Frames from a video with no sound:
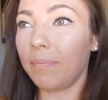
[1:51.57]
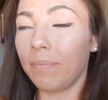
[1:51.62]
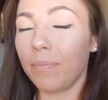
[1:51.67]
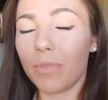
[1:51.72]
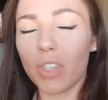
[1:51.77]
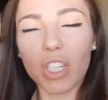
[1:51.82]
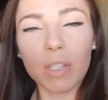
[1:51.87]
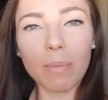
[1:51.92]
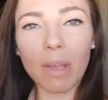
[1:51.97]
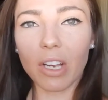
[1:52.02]

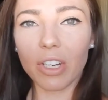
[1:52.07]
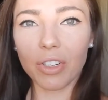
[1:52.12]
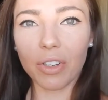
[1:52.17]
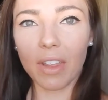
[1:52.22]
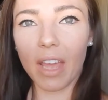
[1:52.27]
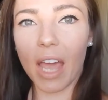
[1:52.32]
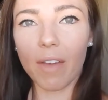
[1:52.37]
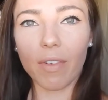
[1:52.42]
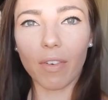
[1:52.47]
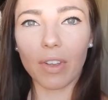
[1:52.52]
just make sure
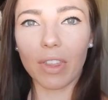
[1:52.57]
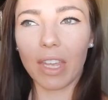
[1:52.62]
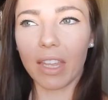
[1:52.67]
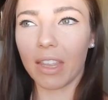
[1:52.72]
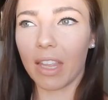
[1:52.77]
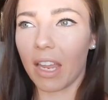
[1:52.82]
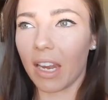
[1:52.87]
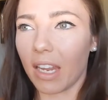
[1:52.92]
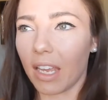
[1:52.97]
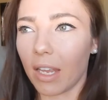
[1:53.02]
they have
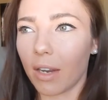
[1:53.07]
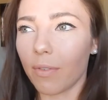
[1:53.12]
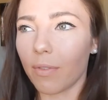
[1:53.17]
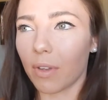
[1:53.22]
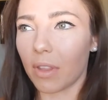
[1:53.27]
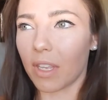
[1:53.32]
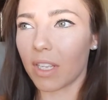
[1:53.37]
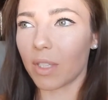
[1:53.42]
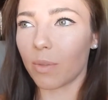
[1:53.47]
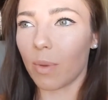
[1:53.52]
everything they need
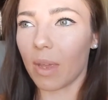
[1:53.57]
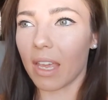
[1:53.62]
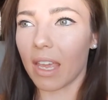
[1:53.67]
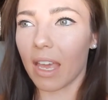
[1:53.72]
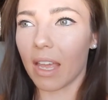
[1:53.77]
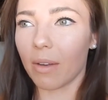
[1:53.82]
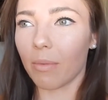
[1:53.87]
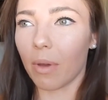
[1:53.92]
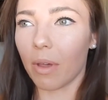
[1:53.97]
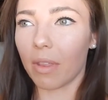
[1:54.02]
for this
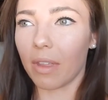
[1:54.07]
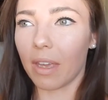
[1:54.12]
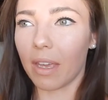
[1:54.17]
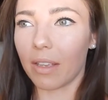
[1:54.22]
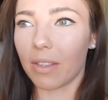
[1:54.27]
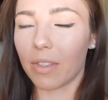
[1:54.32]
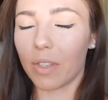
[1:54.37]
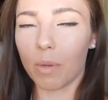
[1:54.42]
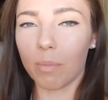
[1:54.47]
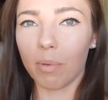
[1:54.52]
weekend while
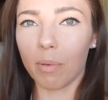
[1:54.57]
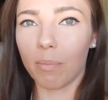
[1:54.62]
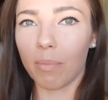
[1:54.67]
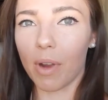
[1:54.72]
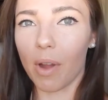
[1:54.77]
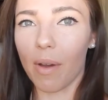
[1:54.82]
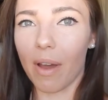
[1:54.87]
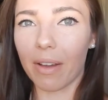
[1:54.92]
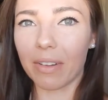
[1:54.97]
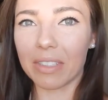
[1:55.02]
they super
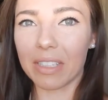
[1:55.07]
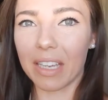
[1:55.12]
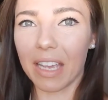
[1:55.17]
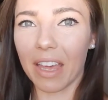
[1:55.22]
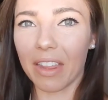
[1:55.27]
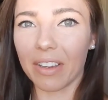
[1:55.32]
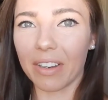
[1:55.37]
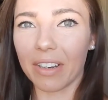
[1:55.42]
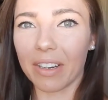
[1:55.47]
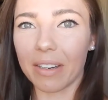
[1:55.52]
bro out
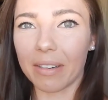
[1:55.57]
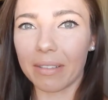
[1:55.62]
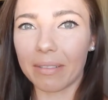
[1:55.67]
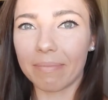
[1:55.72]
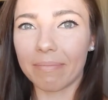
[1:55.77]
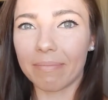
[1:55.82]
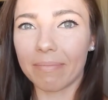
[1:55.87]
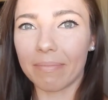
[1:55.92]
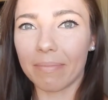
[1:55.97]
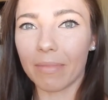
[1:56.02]
together
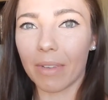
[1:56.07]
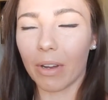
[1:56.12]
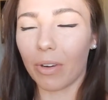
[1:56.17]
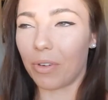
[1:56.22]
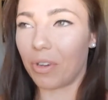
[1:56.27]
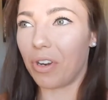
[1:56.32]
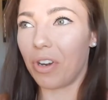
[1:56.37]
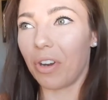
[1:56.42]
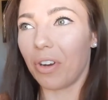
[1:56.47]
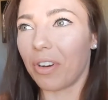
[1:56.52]
and
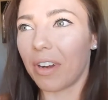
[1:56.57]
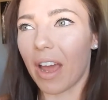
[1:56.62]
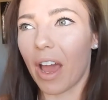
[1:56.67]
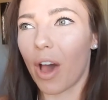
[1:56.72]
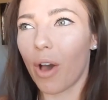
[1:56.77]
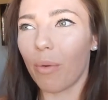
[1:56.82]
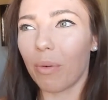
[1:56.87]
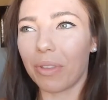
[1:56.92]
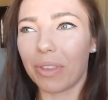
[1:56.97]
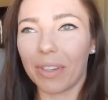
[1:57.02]
or nerd
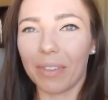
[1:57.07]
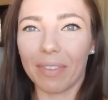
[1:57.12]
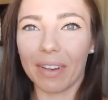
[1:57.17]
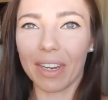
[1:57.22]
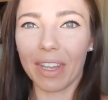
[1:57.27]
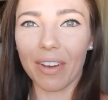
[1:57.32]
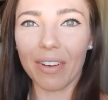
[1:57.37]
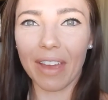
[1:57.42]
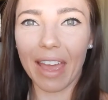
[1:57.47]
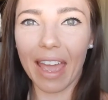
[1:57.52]
out with their
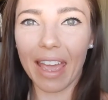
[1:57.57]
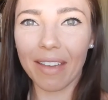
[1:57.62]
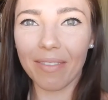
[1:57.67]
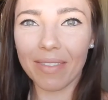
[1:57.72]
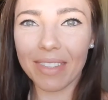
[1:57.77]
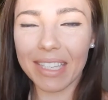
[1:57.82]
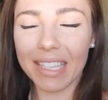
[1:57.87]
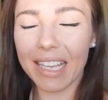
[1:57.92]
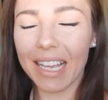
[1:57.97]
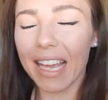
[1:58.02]
video
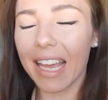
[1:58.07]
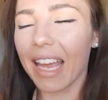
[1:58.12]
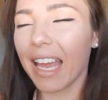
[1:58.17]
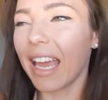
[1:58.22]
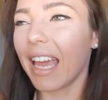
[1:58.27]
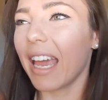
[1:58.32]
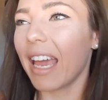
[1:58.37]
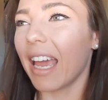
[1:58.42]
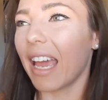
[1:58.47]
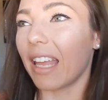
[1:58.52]
games.
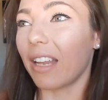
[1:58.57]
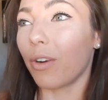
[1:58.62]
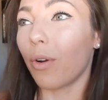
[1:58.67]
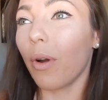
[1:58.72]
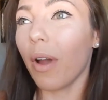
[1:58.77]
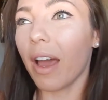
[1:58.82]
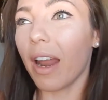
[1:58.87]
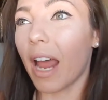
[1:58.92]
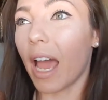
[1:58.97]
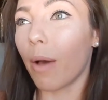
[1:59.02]
And
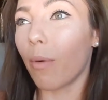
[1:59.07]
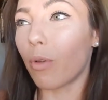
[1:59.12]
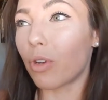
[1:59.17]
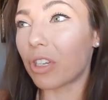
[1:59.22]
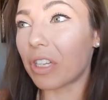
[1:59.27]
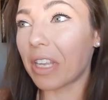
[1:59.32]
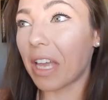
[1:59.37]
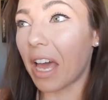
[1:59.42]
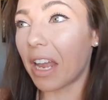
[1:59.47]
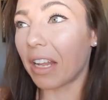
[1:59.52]
Nora and I will
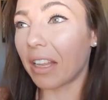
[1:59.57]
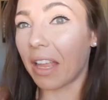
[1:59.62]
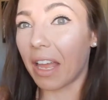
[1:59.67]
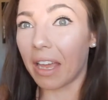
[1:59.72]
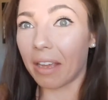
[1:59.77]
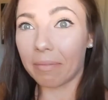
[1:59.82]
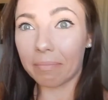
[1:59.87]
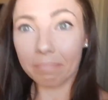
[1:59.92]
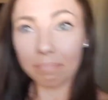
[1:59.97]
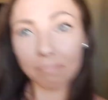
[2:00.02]
just kind of
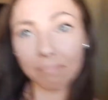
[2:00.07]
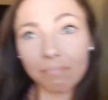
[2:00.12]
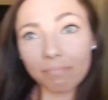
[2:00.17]
like